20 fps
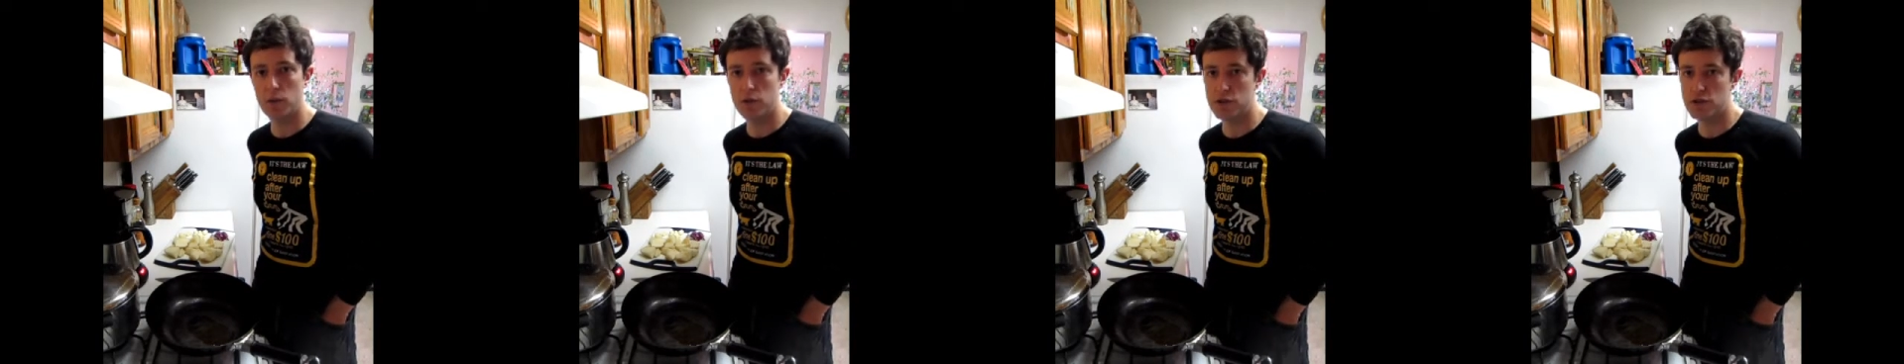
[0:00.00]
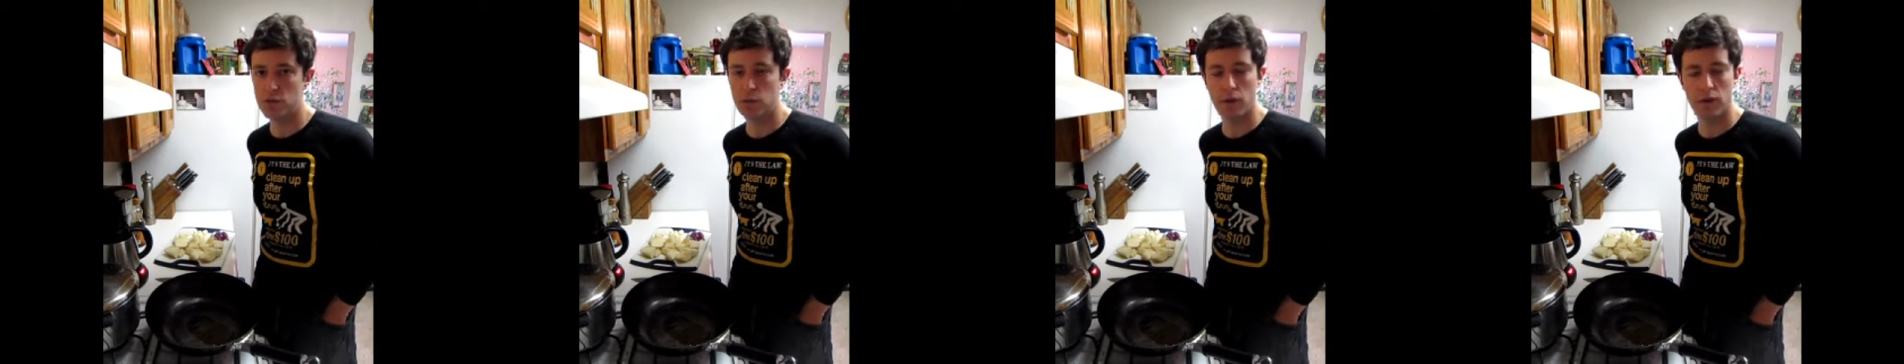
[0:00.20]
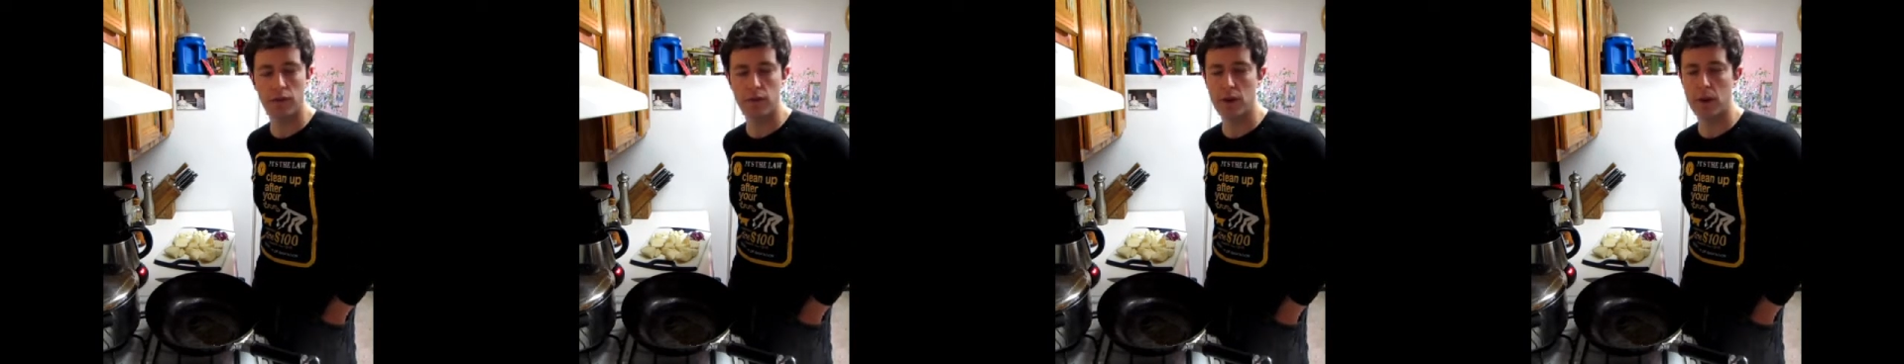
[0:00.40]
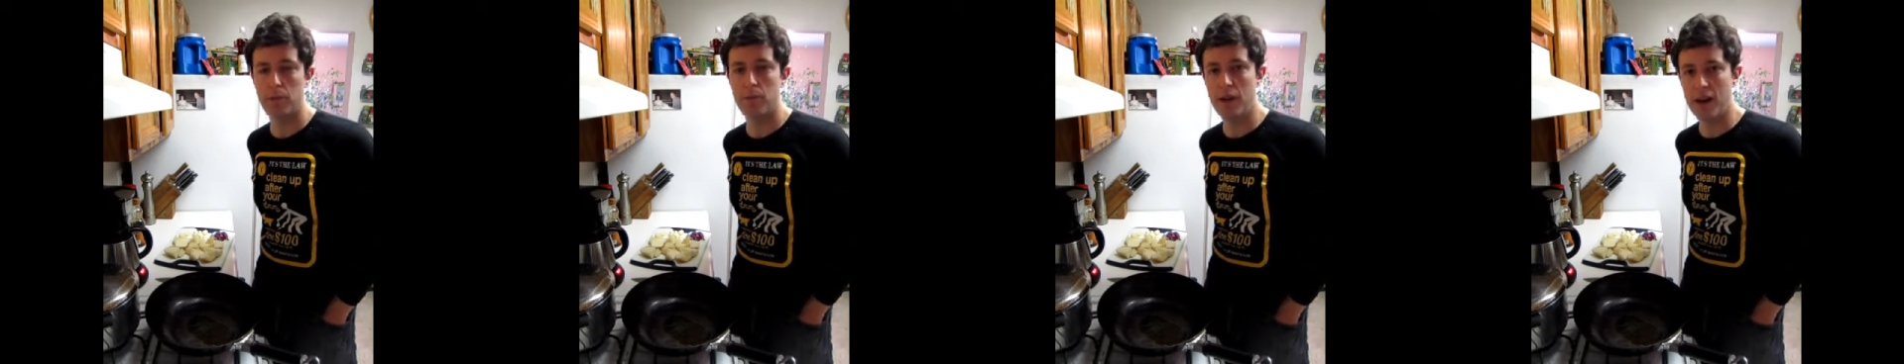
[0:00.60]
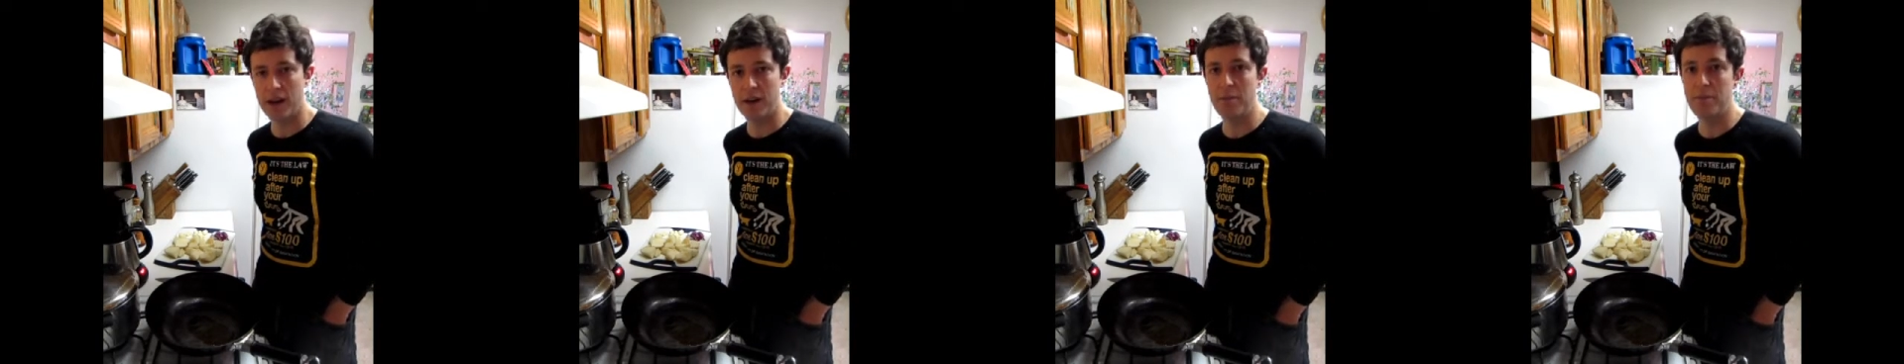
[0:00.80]
which is one of their
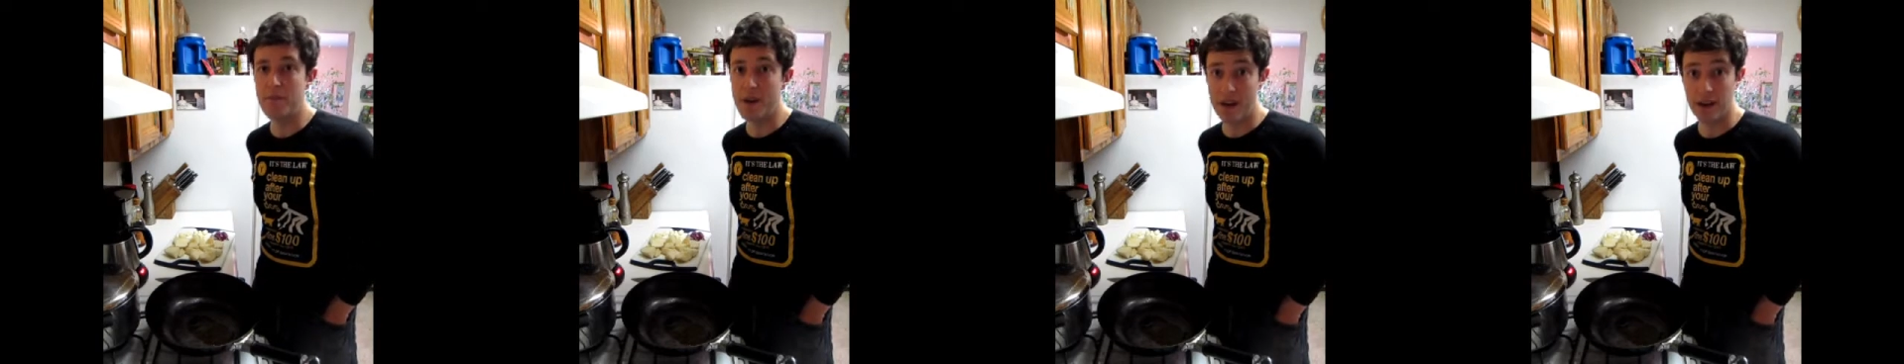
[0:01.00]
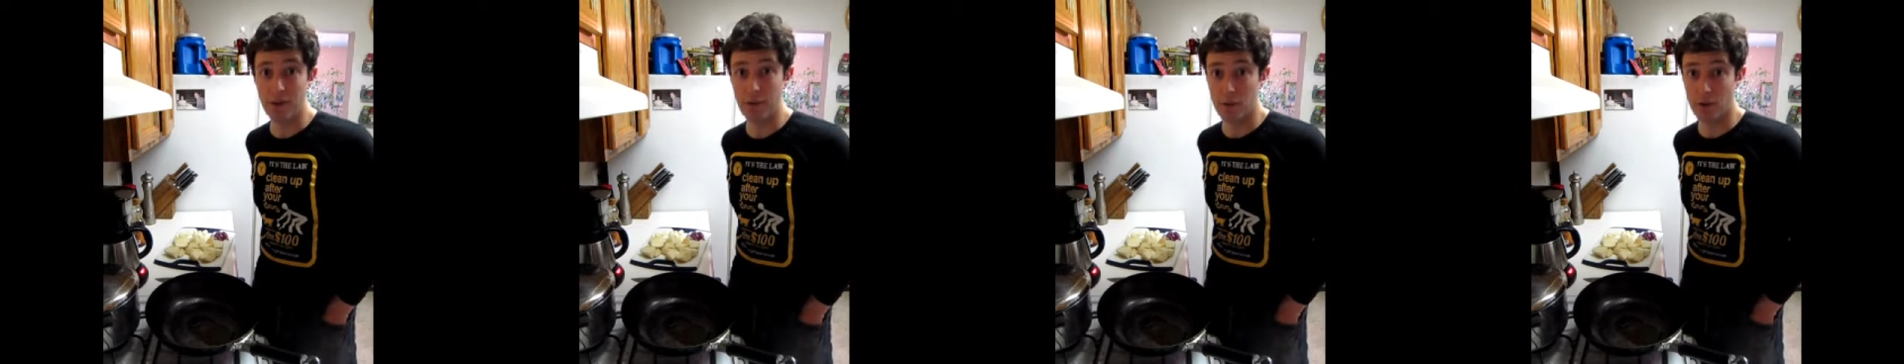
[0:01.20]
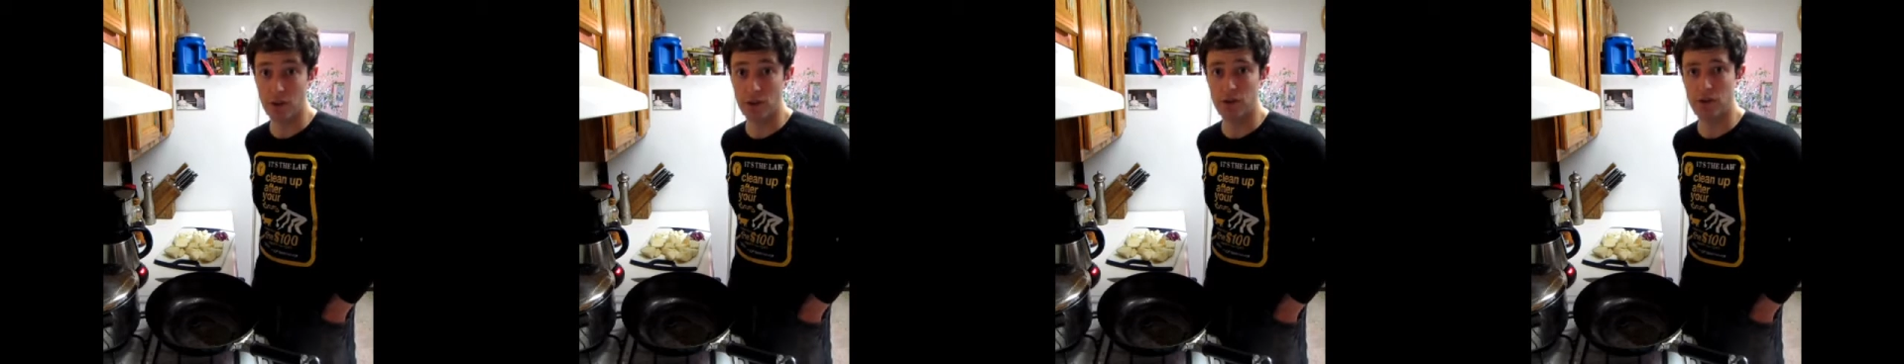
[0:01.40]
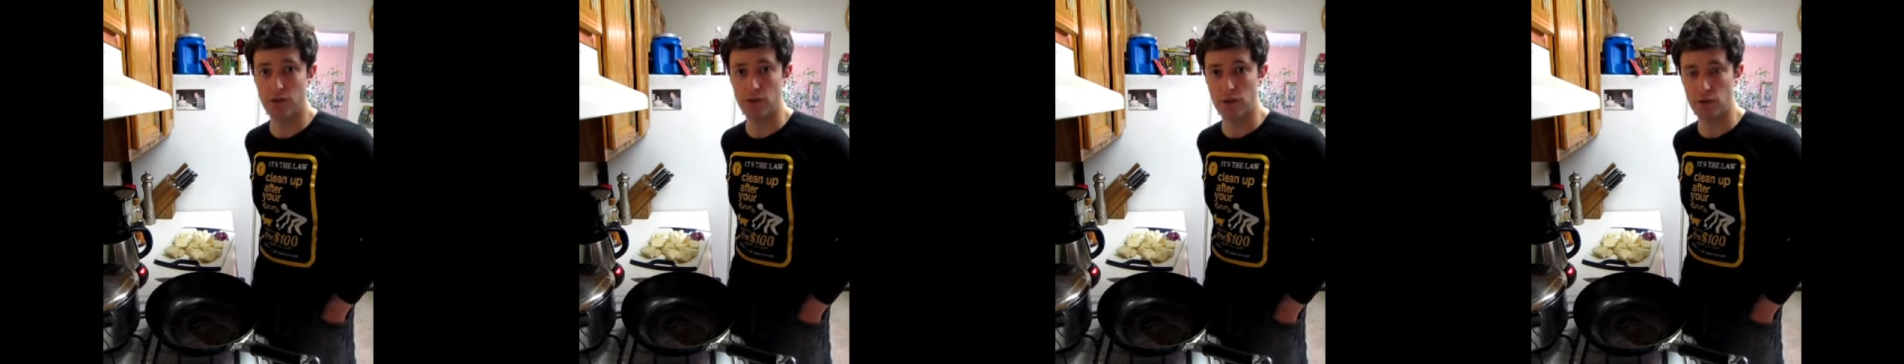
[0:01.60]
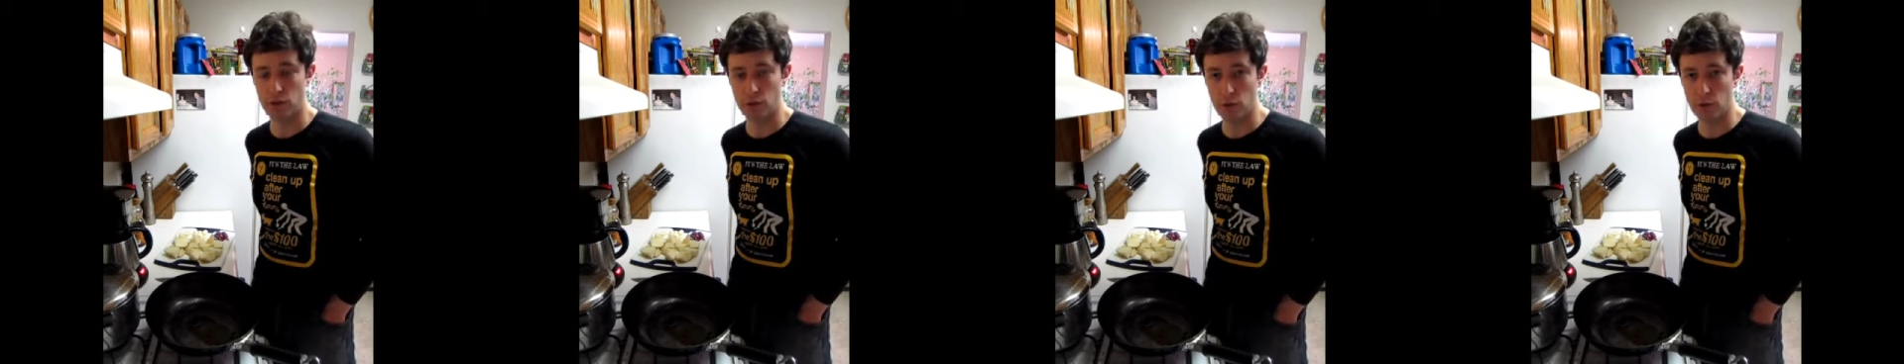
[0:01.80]
many, many words
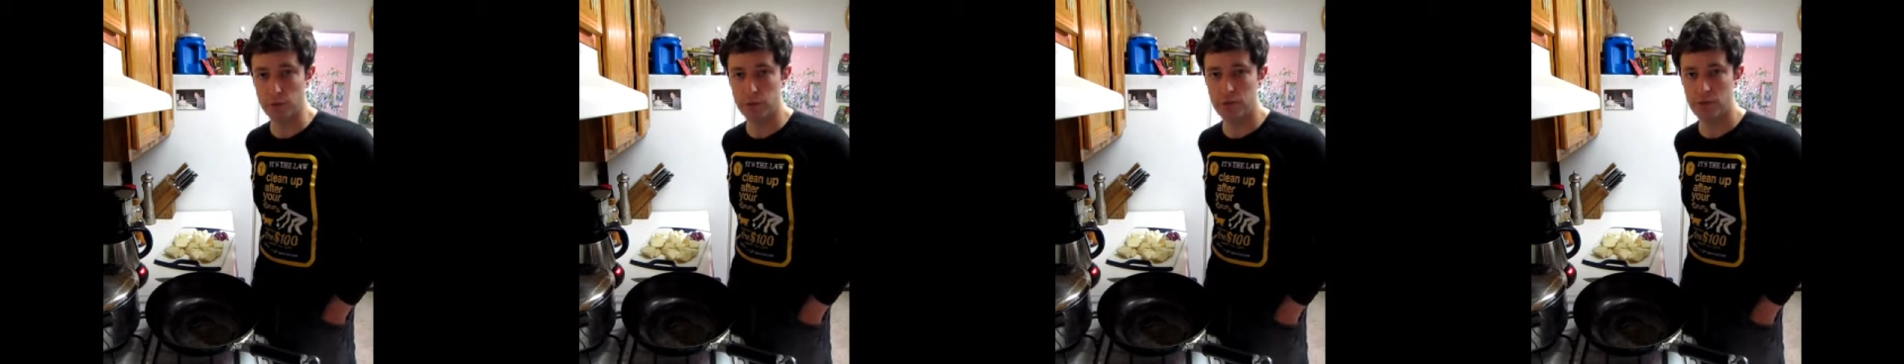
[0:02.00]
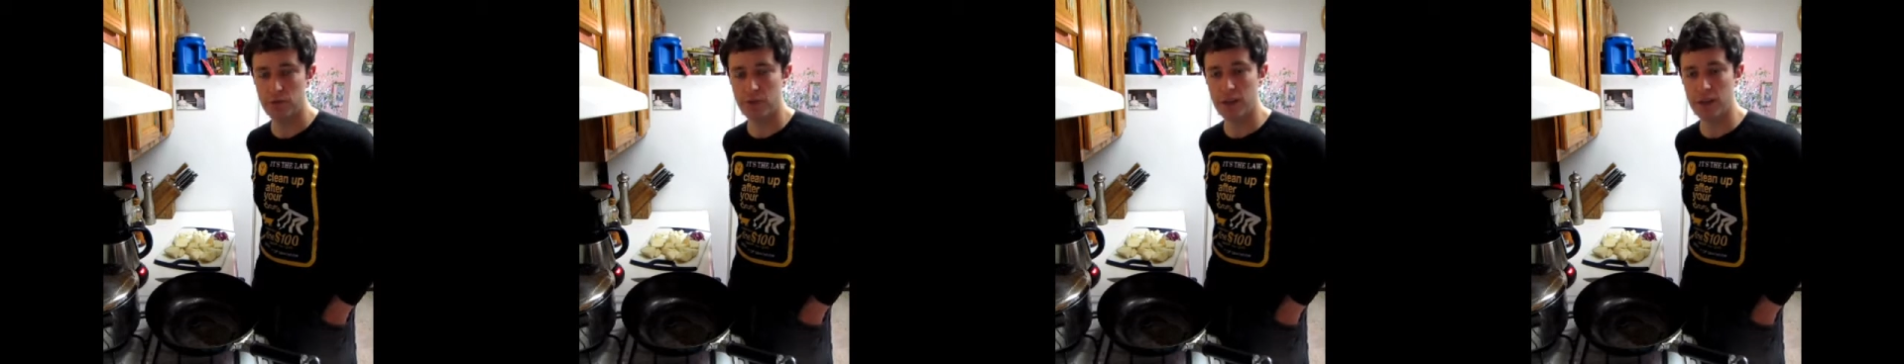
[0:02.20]
for soup.